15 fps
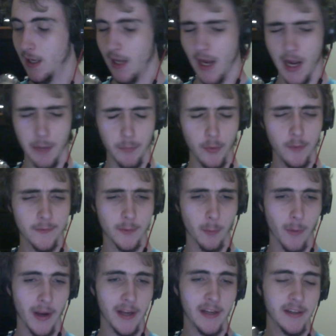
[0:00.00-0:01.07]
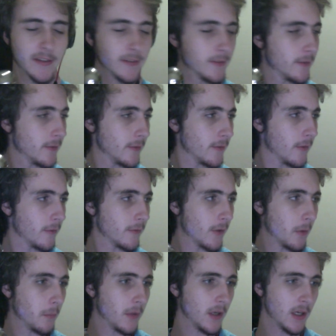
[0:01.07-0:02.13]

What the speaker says: I moved away from